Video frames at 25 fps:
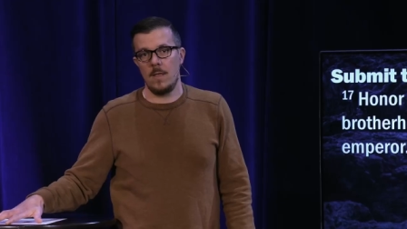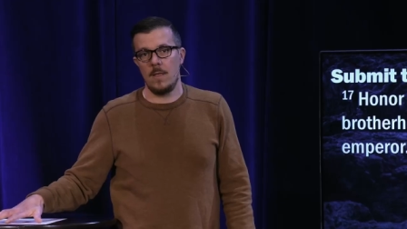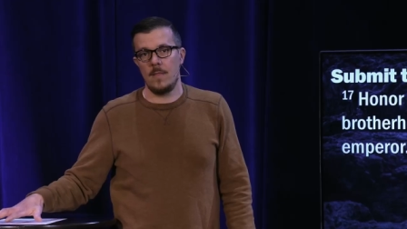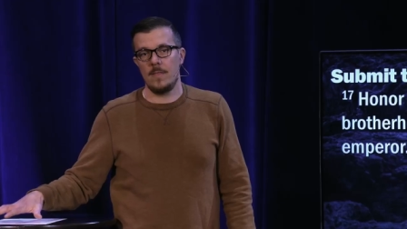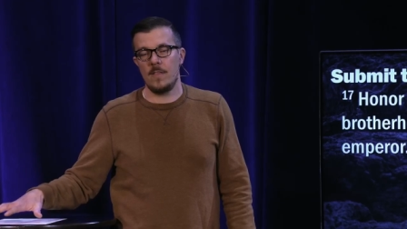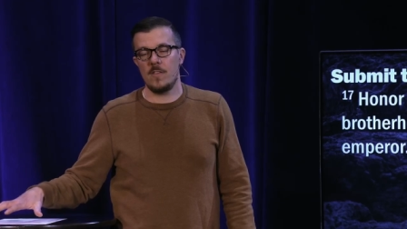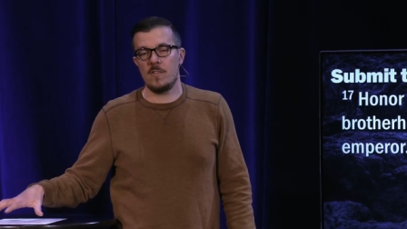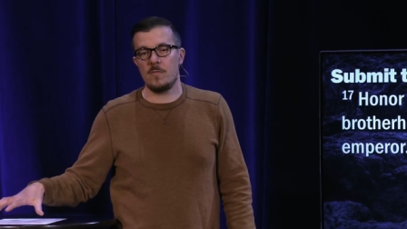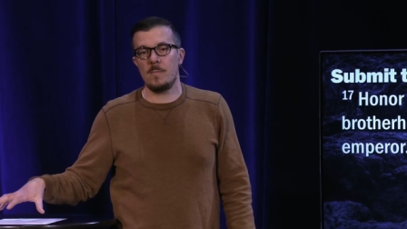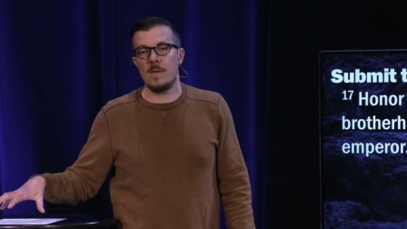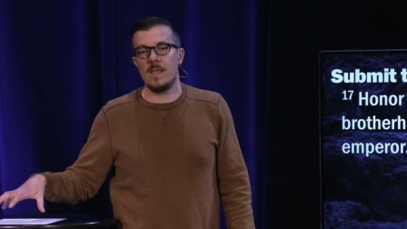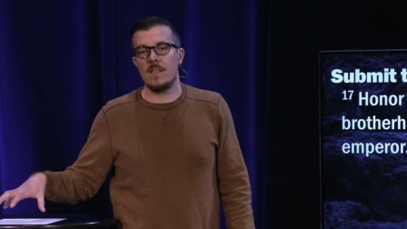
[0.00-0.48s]

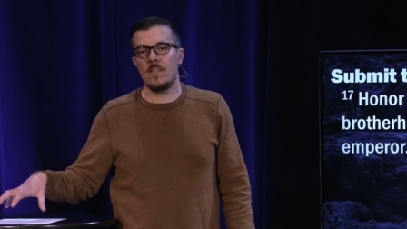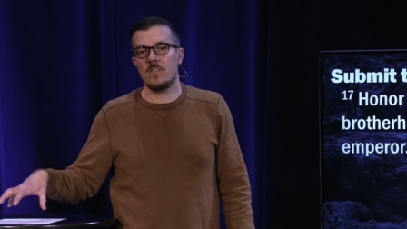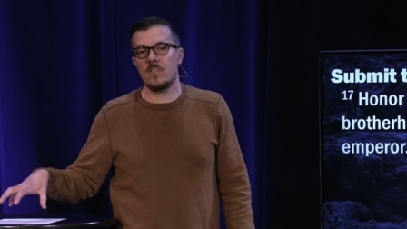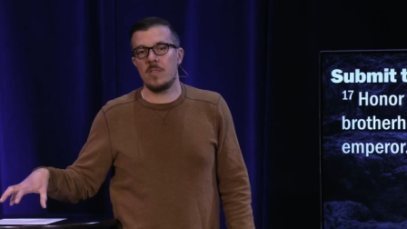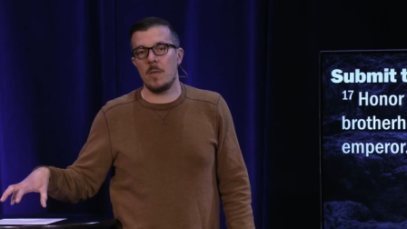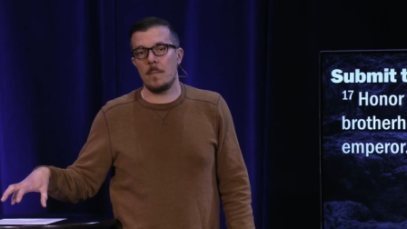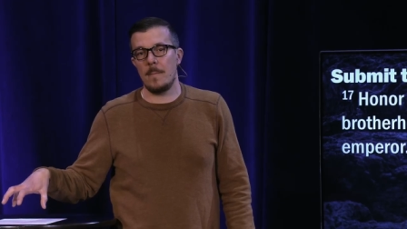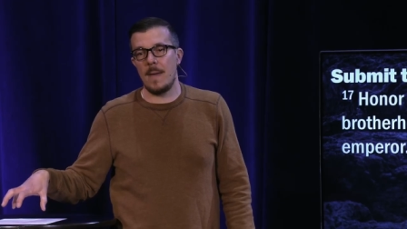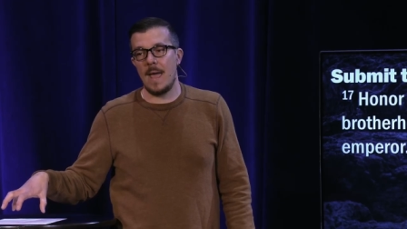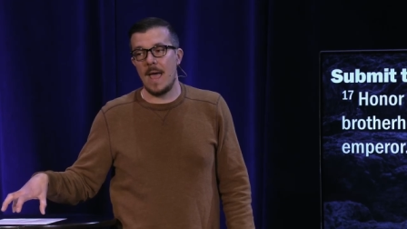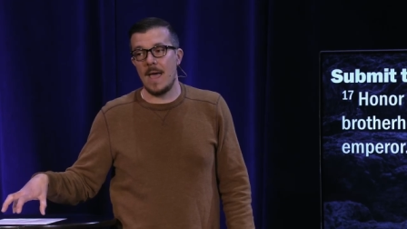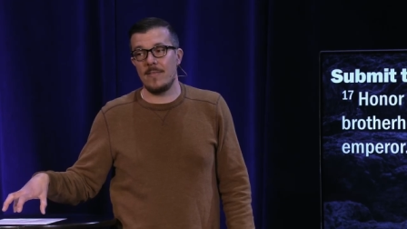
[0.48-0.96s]
This means
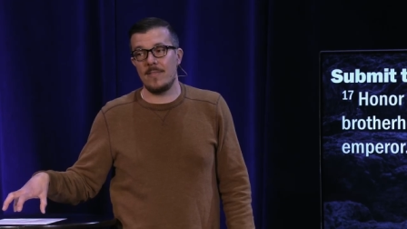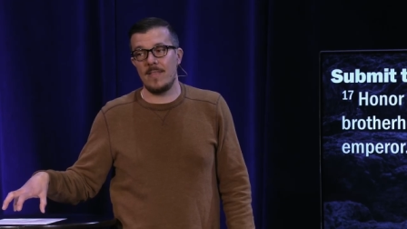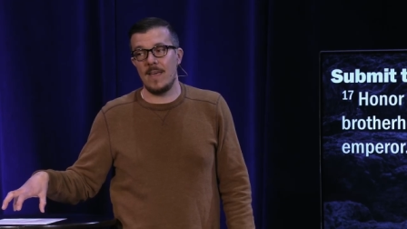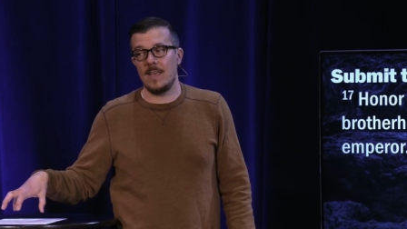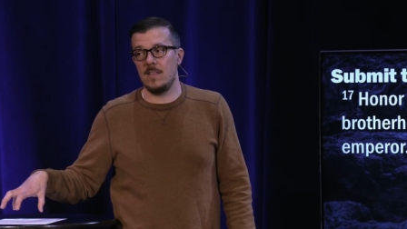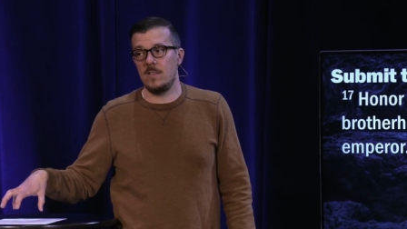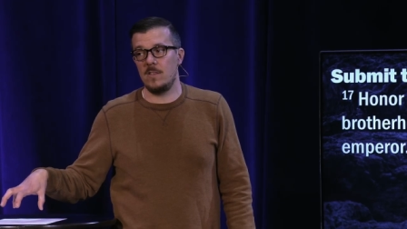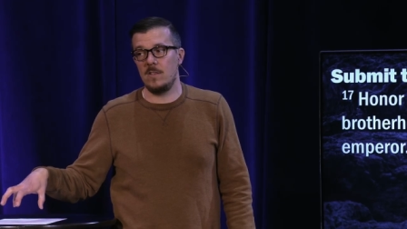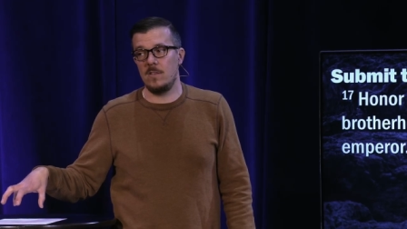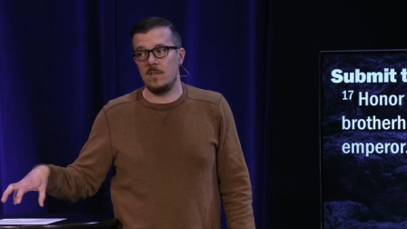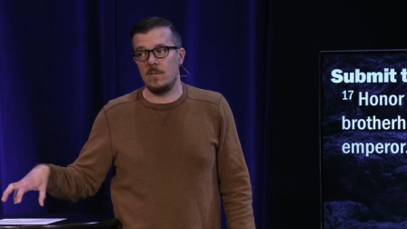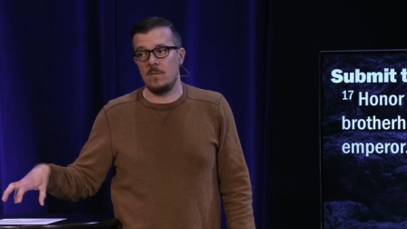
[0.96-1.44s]
the man
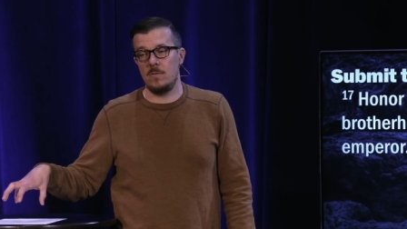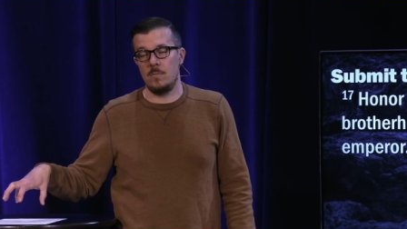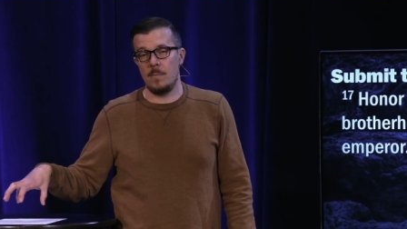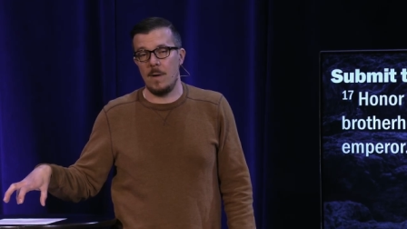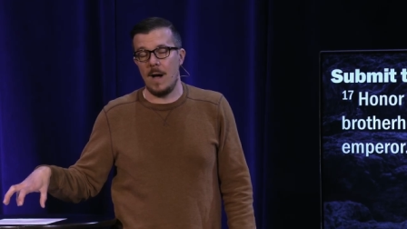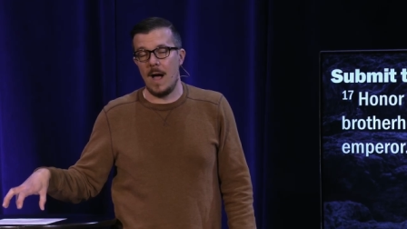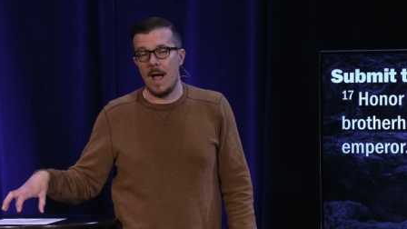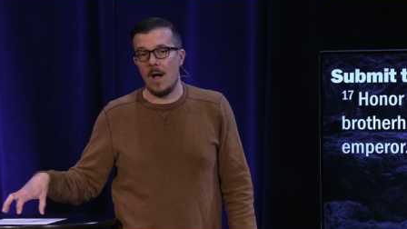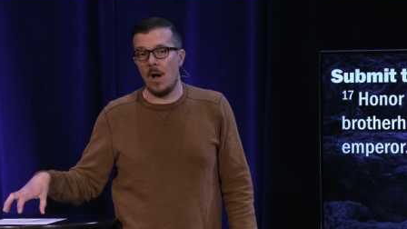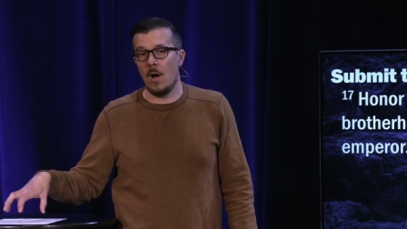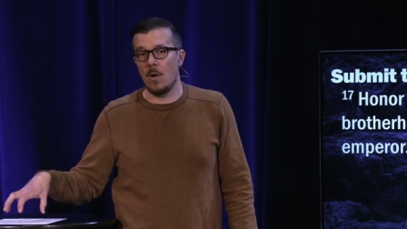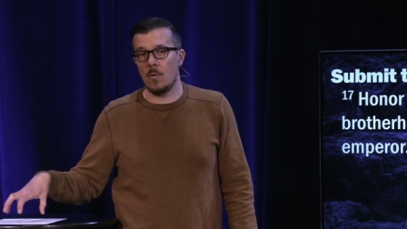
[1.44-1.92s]
that you,
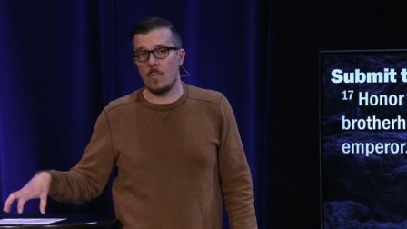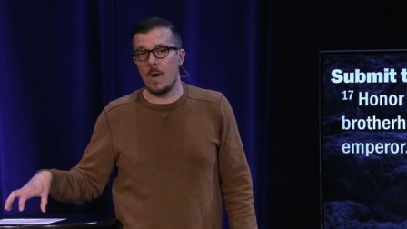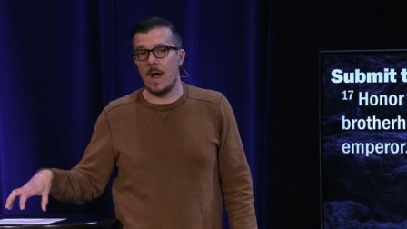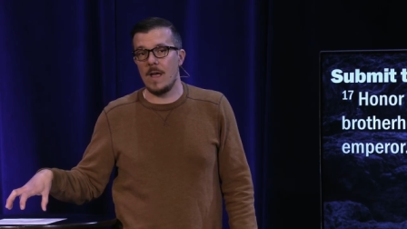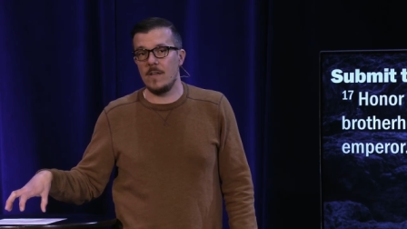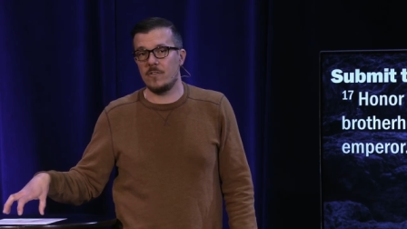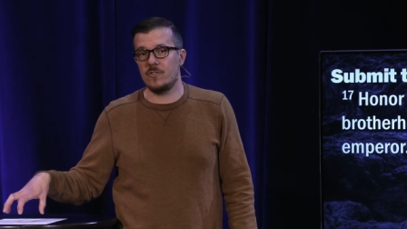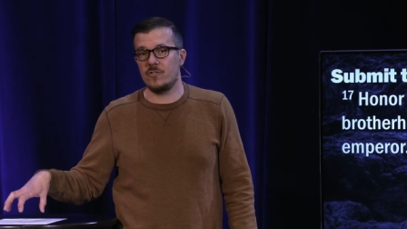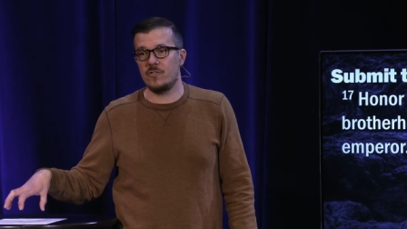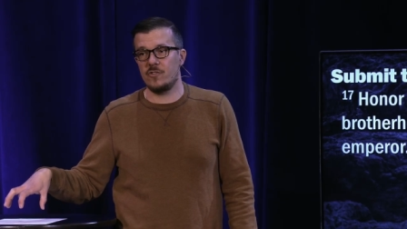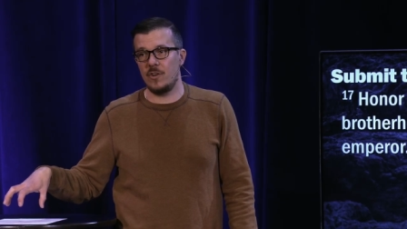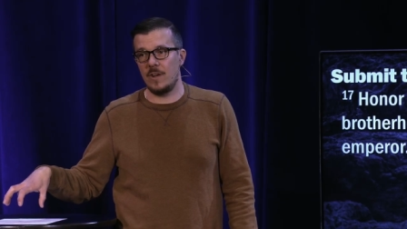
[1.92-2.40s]
by all
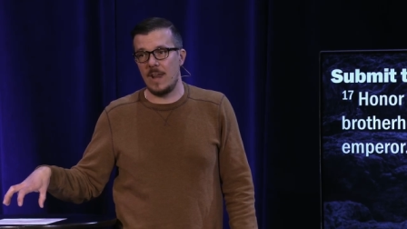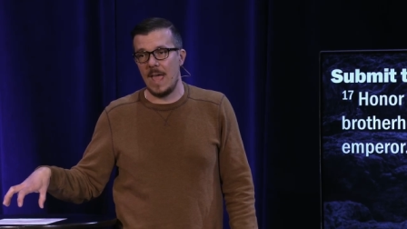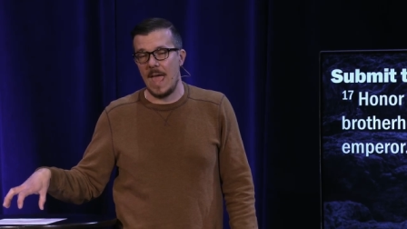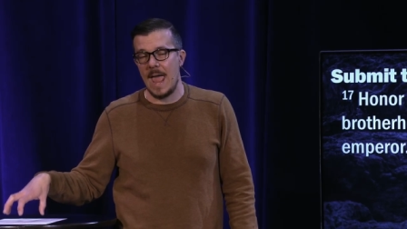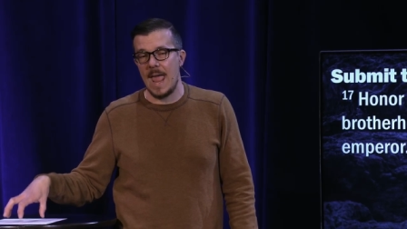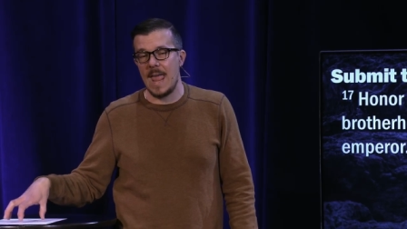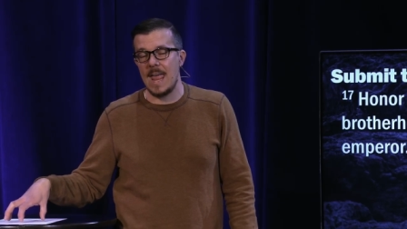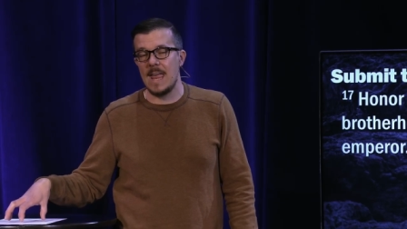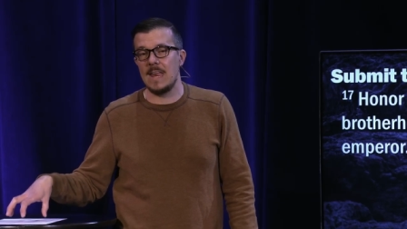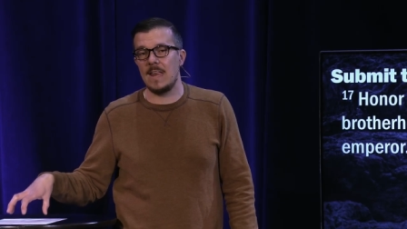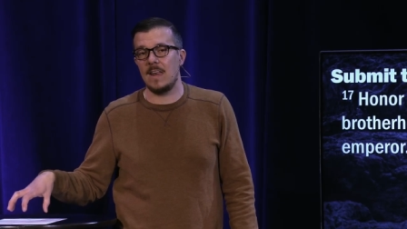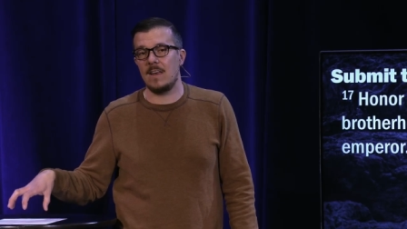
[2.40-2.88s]
rights should
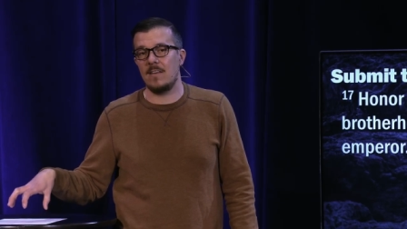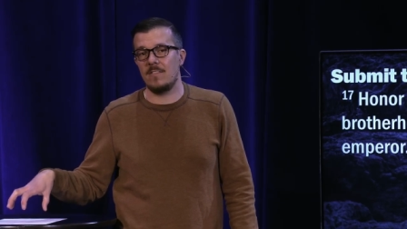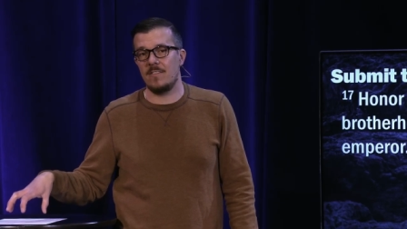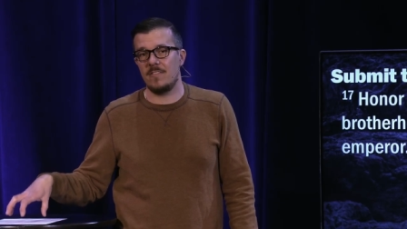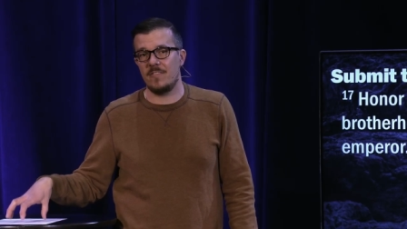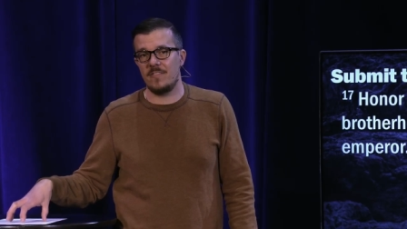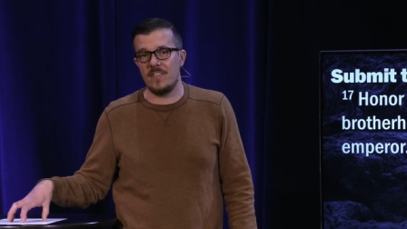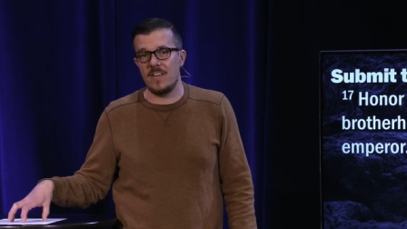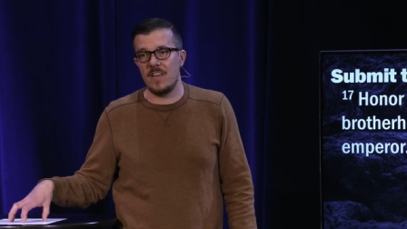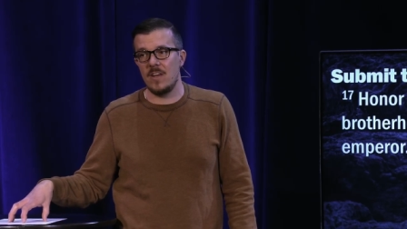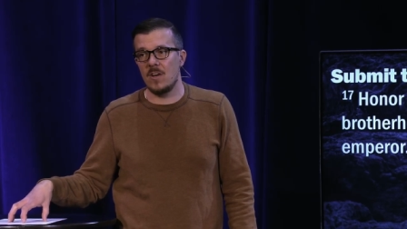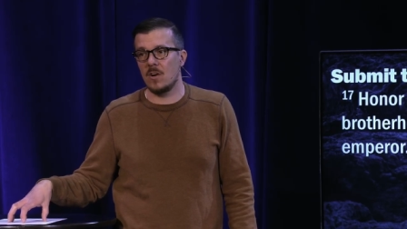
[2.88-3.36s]
hate and
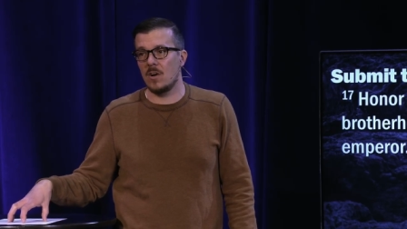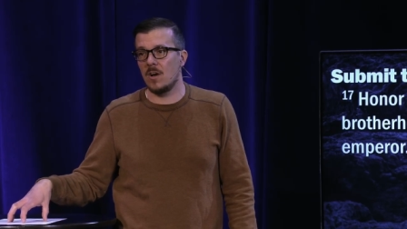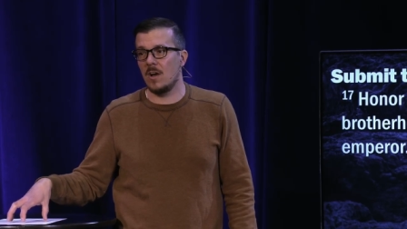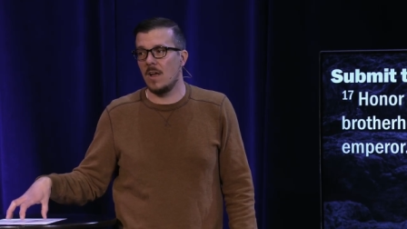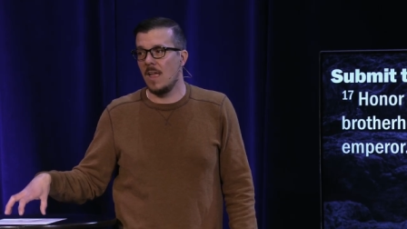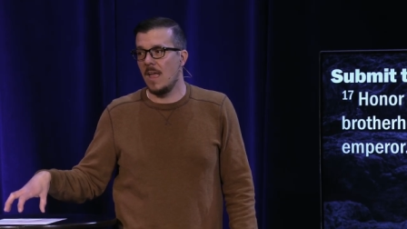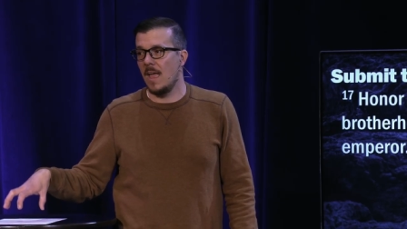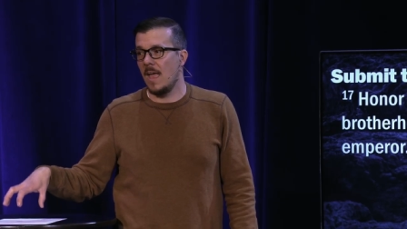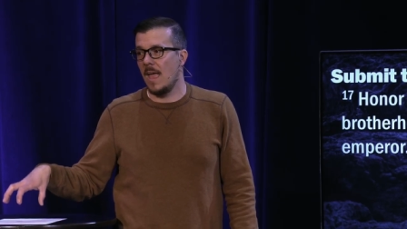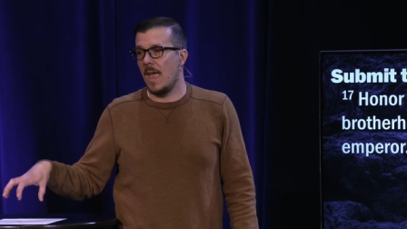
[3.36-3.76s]
fear